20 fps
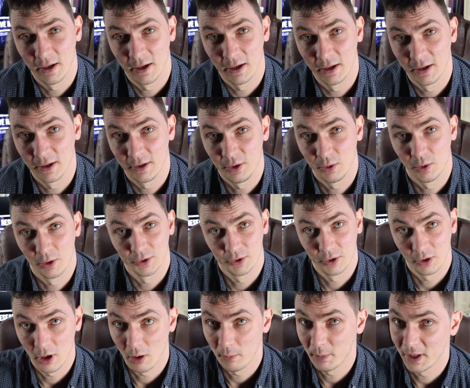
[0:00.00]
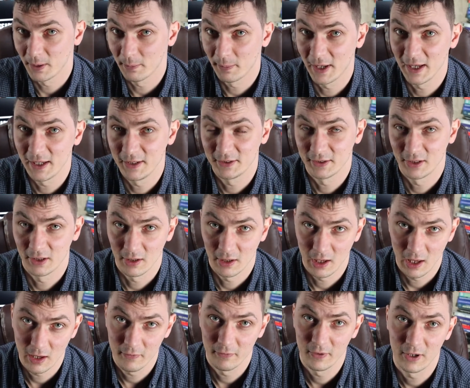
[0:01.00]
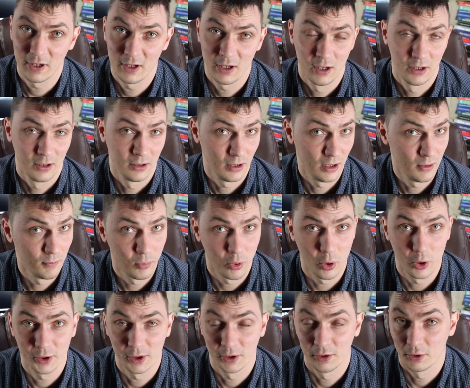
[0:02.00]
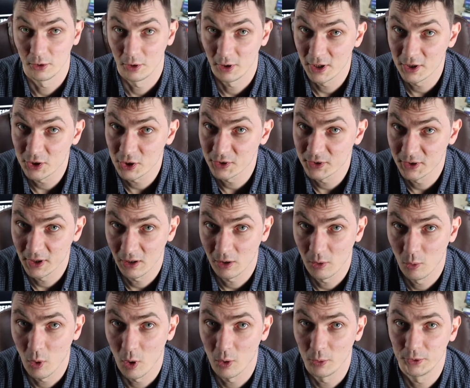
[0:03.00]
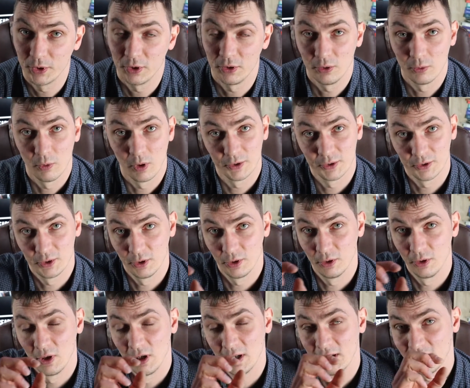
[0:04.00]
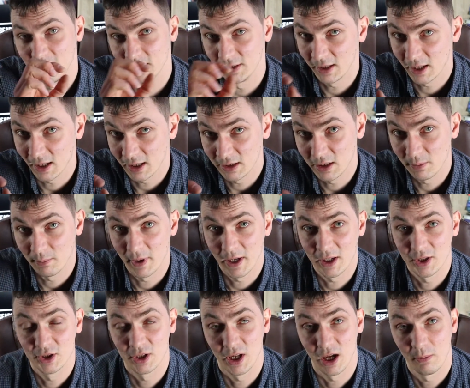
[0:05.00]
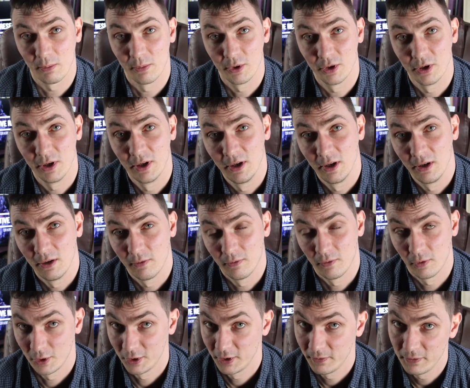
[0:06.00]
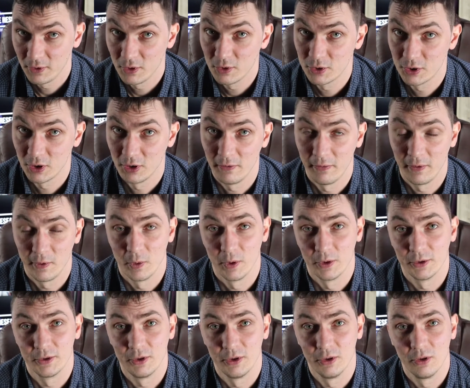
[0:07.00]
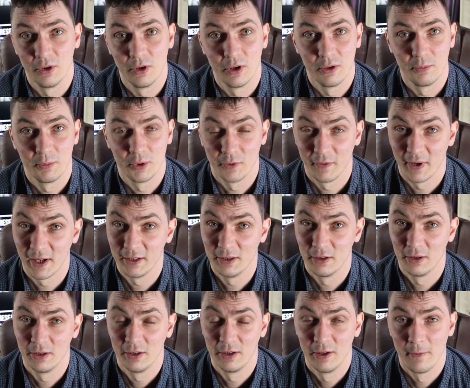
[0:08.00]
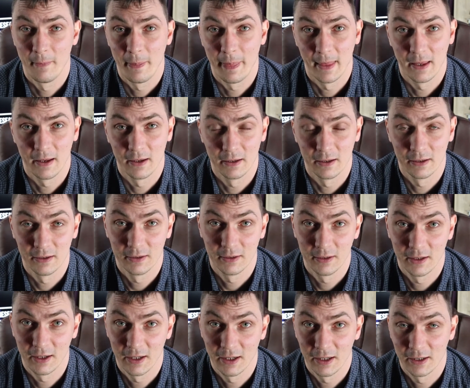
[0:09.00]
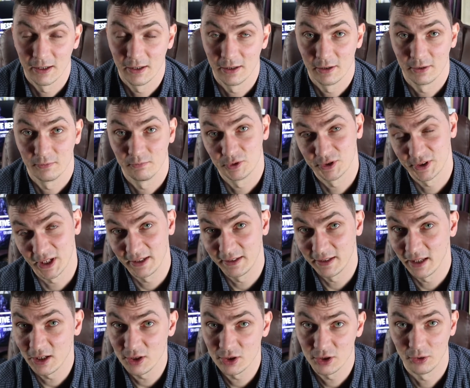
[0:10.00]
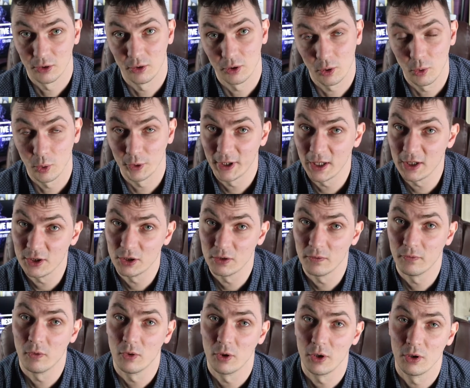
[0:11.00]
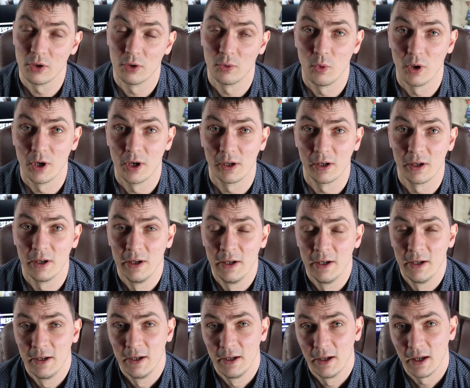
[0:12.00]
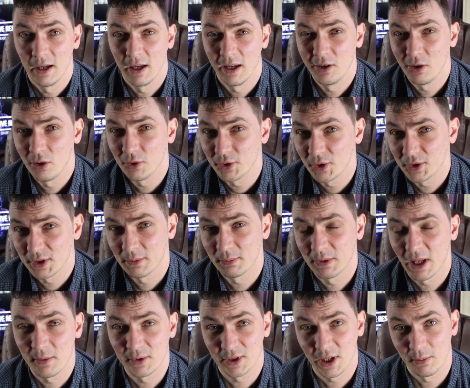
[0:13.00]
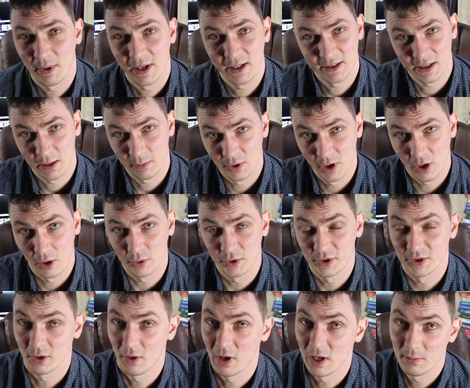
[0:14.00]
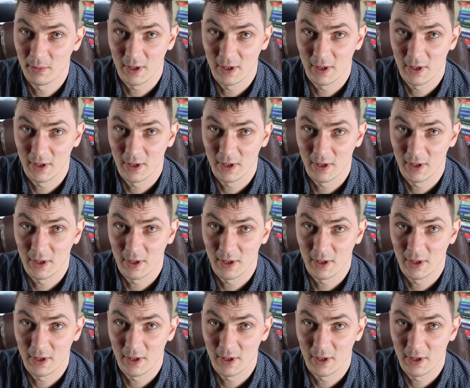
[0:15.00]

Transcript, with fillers: uh, you want to copy and paste every important or interesting quote you want to indicate the page number for the future if you want to uh, provide a, a, uh, a, citation or quotation for your work and also sometimes I make some notes so I